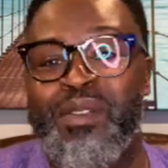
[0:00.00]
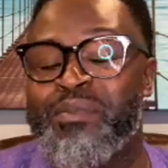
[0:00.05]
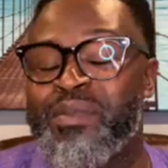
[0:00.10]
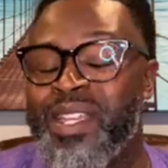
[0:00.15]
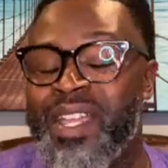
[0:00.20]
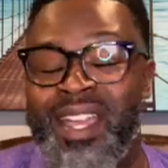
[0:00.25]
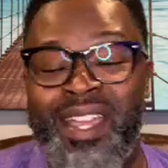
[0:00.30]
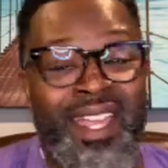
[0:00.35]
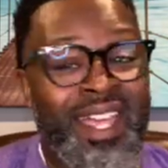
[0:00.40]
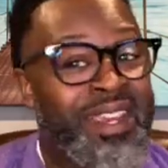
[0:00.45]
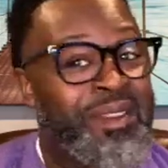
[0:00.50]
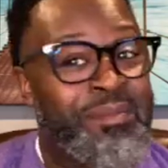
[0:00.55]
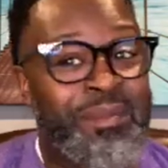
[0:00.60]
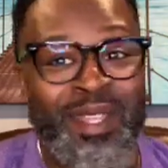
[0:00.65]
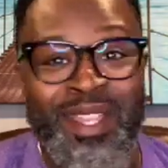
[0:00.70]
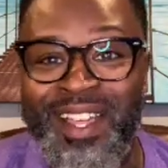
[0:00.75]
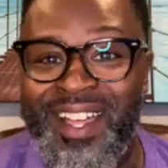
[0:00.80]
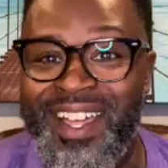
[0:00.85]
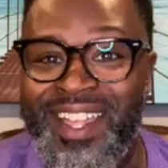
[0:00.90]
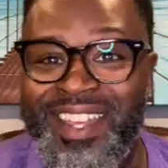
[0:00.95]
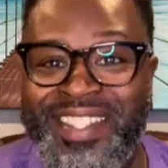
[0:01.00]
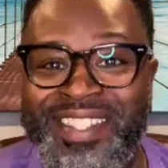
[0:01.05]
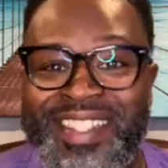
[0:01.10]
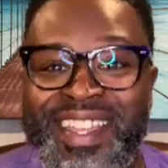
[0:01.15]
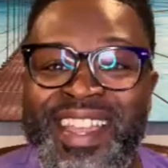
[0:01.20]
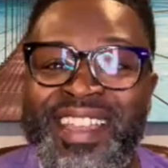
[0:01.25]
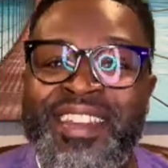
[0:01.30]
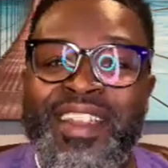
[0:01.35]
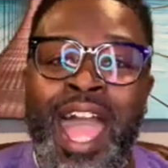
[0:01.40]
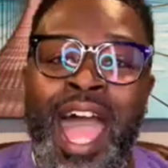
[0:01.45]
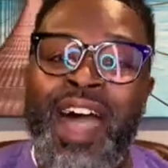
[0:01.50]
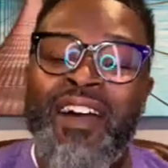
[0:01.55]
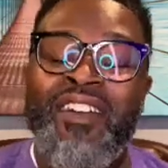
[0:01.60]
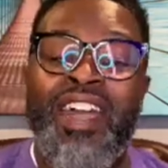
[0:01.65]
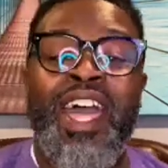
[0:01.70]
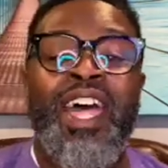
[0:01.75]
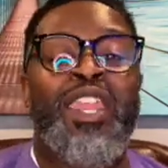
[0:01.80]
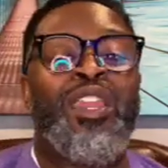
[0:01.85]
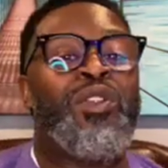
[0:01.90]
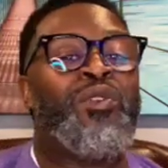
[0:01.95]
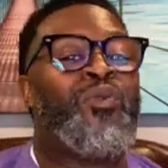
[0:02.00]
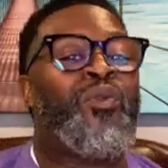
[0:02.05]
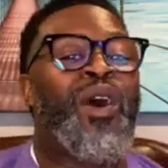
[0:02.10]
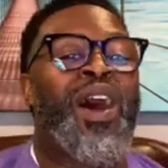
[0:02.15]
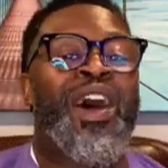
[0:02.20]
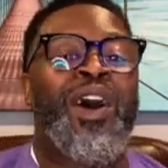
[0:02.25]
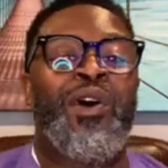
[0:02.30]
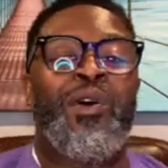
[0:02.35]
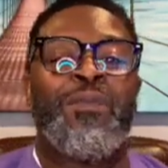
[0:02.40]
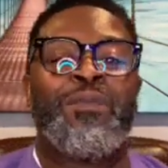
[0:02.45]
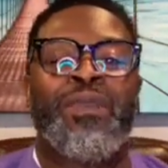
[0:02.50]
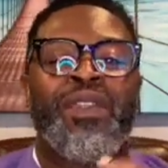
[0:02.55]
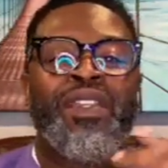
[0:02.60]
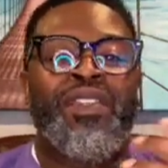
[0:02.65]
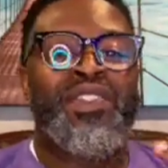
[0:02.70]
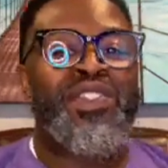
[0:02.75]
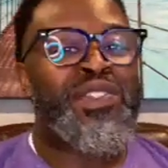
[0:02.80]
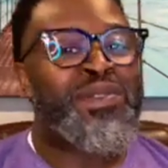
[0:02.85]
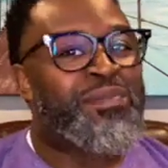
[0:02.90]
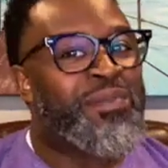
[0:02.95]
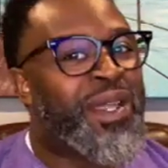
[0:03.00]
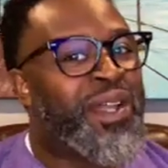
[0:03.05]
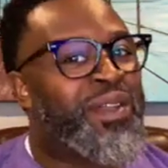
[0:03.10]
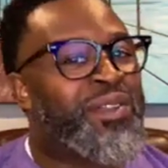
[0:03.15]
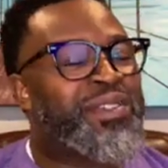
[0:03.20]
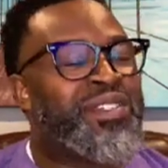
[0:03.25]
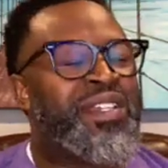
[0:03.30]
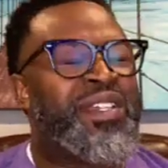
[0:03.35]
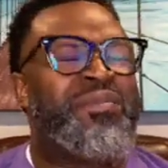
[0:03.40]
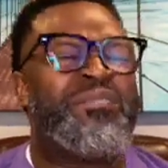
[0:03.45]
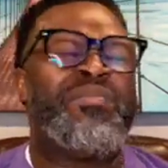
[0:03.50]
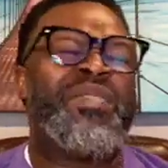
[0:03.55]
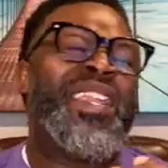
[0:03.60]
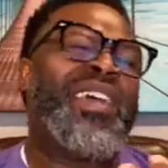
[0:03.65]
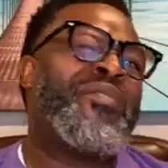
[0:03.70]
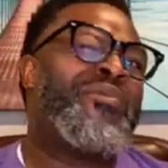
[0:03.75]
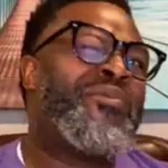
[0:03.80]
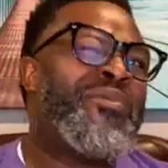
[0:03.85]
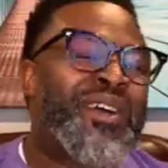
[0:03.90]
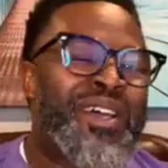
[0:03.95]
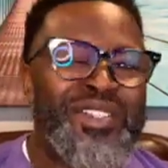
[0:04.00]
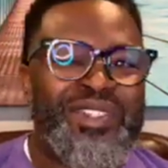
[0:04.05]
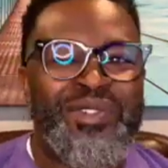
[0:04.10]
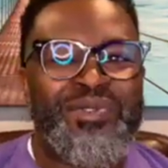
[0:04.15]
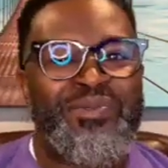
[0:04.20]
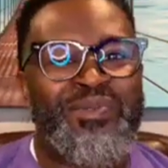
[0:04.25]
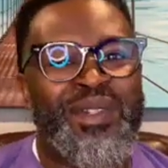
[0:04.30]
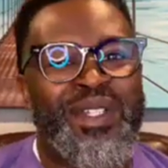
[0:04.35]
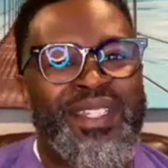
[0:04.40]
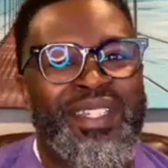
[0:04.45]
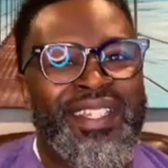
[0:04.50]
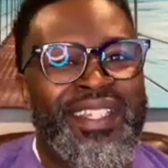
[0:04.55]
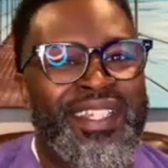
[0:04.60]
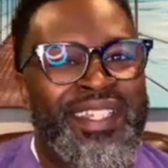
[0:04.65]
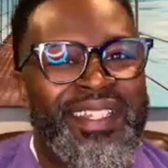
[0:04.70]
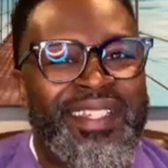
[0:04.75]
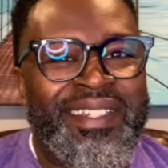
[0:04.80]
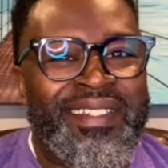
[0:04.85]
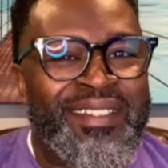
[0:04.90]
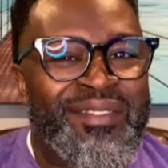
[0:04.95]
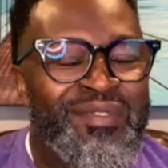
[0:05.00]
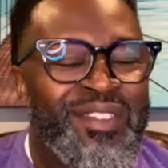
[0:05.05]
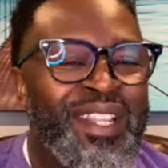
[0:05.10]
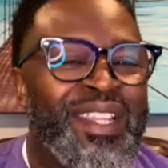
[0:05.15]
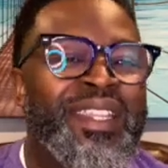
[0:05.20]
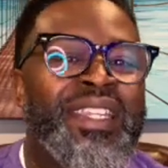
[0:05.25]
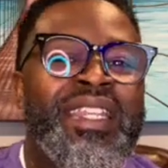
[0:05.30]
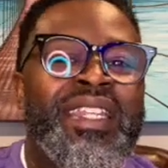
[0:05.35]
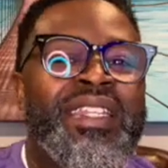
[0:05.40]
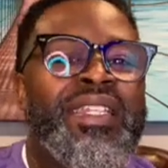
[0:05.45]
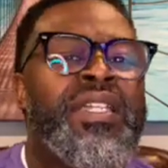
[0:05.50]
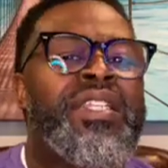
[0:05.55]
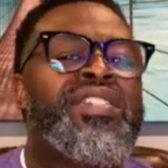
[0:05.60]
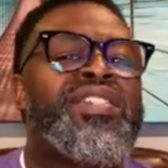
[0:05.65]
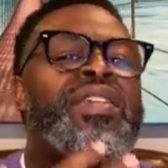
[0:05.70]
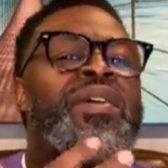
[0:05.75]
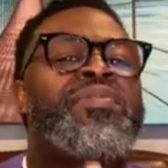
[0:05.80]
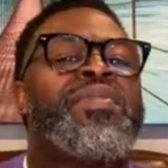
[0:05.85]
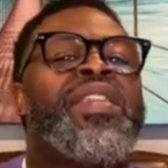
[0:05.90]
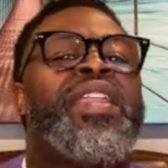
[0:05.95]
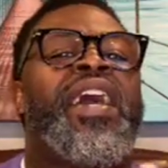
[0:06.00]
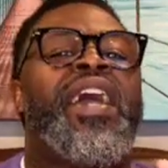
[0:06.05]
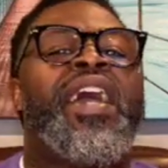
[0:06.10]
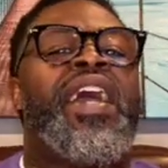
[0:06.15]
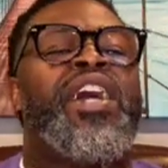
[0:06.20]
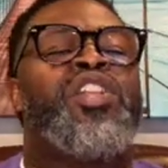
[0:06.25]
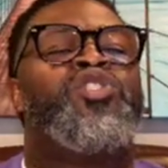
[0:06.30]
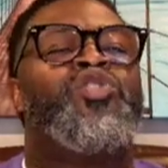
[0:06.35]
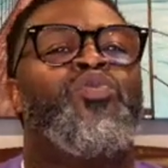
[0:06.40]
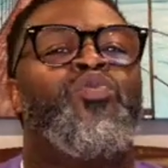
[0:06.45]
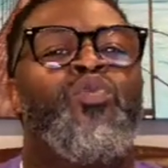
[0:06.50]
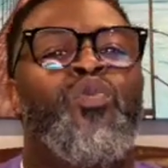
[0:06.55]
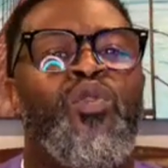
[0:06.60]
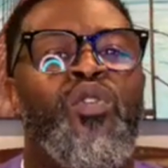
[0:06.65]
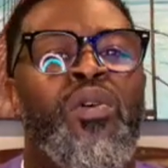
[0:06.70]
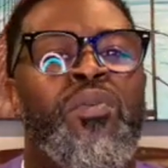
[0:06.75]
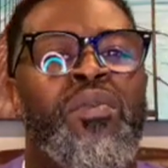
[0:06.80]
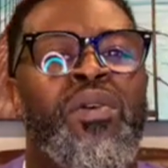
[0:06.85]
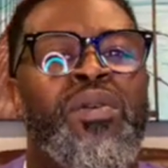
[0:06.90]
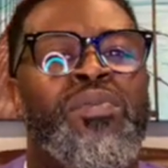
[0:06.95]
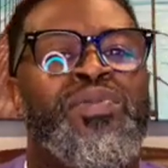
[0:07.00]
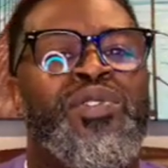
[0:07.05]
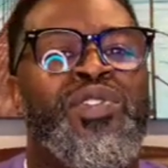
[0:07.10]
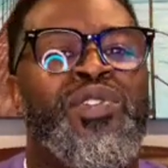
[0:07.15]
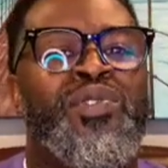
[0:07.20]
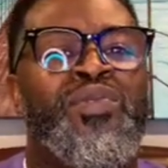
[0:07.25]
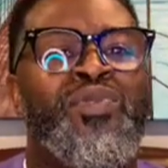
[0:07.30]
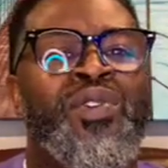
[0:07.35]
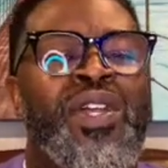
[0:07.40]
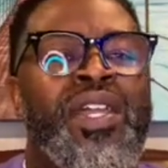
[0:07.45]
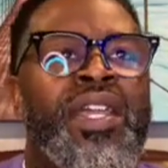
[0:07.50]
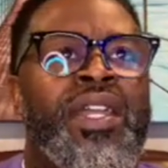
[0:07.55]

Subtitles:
me. I got to be honest. I've had it a while, smelt it, but I wasn't really feeling it. It's something I had to warm up to.